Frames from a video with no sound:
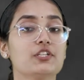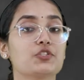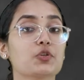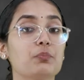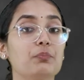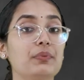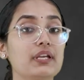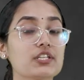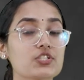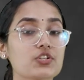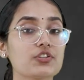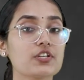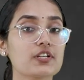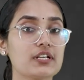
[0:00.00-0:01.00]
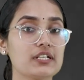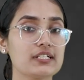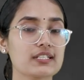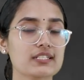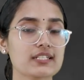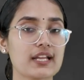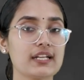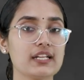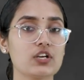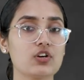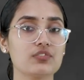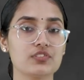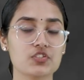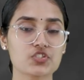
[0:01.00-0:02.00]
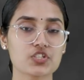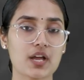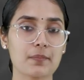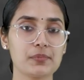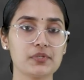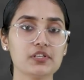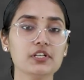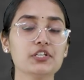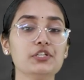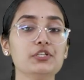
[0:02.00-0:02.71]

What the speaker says: So based on your understanding of this chapter,